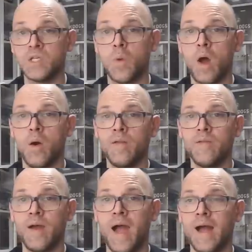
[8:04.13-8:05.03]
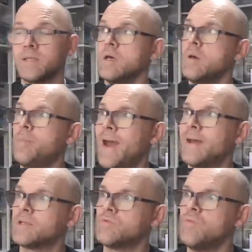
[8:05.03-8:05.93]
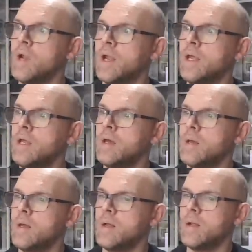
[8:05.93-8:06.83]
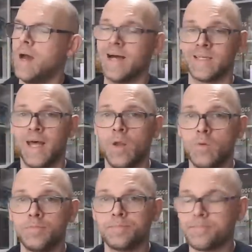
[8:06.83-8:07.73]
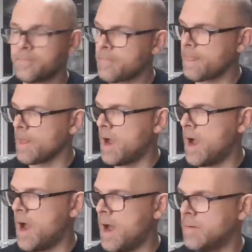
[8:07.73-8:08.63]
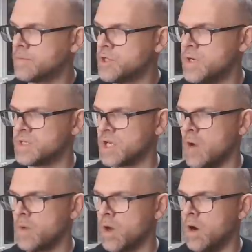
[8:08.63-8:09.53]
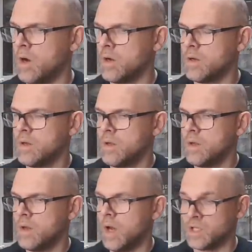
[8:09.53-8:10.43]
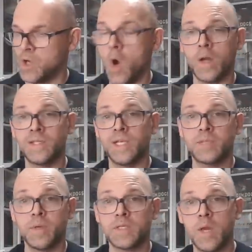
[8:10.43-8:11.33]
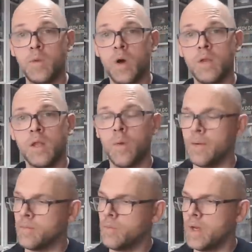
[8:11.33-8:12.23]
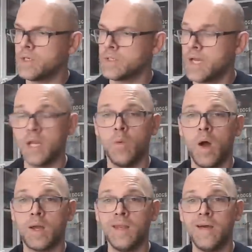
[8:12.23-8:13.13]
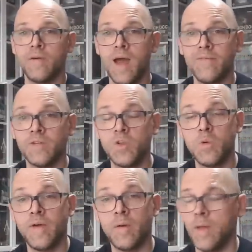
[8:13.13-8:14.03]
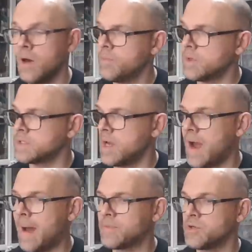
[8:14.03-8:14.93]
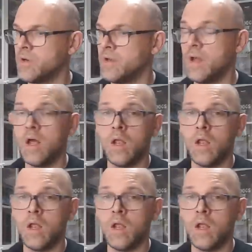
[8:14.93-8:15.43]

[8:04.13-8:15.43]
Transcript: as well. I've never had pets, really, as an adult. And 2 years ago we got a dog, and 6 months later we got another one, which I tell you what, I can never ever do without now, because they are absolutely